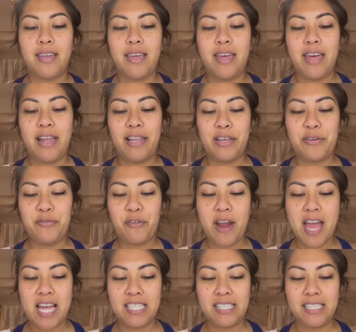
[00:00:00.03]
Hello
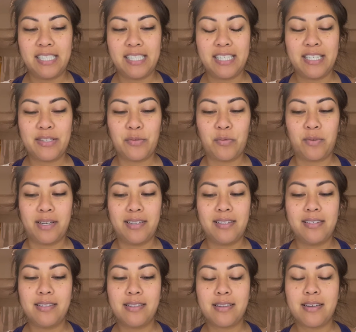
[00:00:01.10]
friends, what
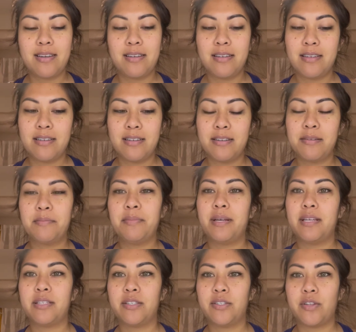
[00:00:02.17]
is up?
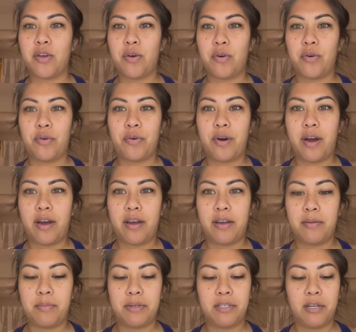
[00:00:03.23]
So
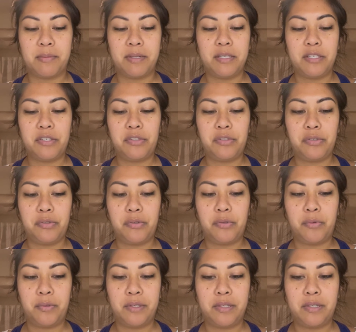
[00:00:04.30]
I'm coming to you
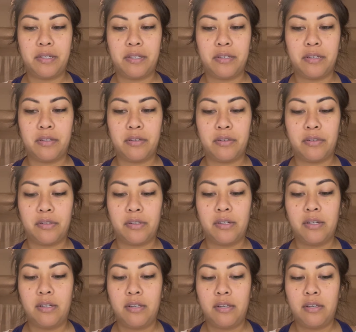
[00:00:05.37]
with another
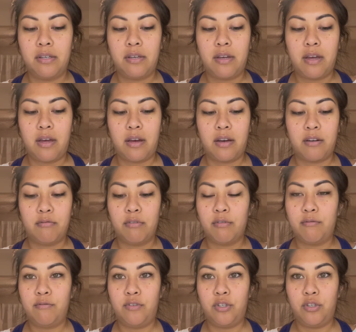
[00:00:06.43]

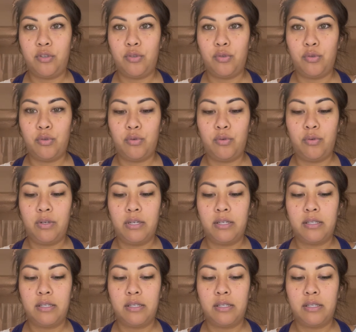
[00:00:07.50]
review